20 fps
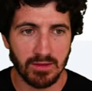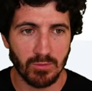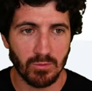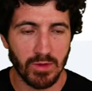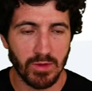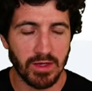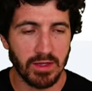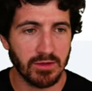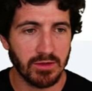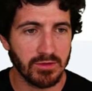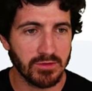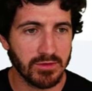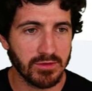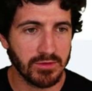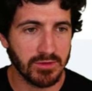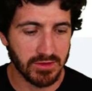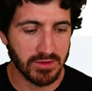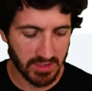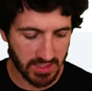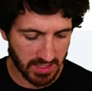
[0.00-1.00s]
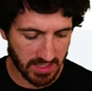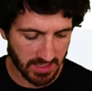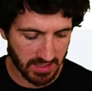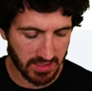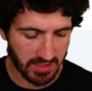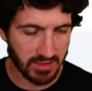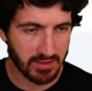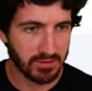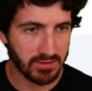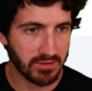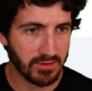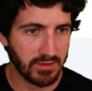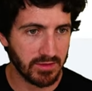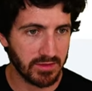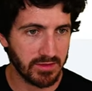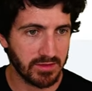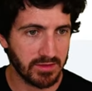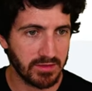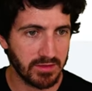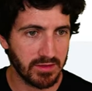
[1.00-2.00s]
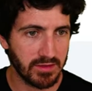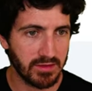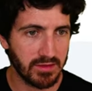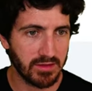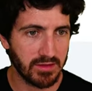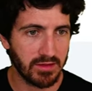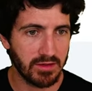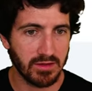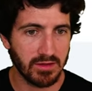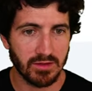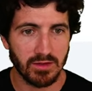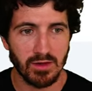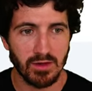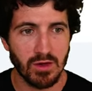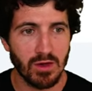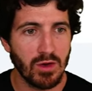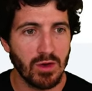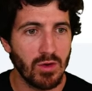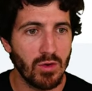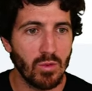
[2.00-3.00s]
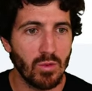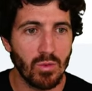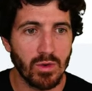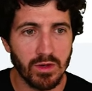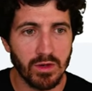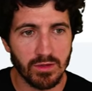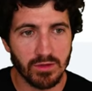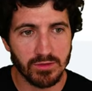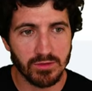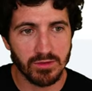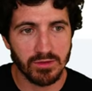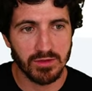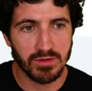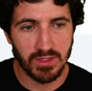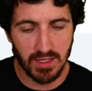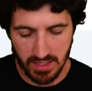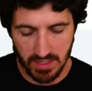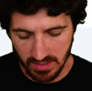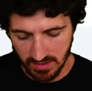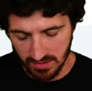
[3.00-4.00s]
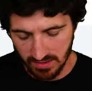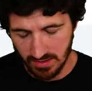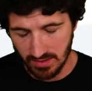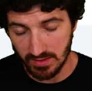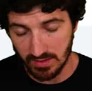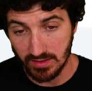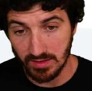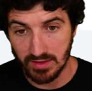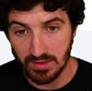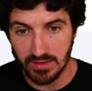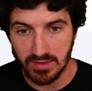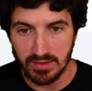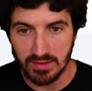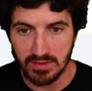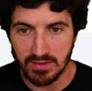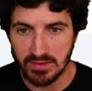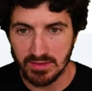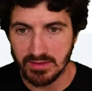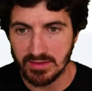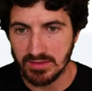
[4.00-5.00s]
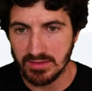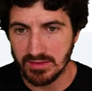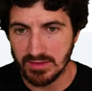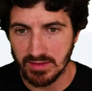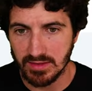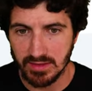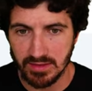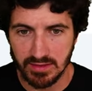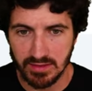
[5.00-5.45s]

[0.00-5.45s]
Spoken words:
we can also say, so let's see, we can also say that it's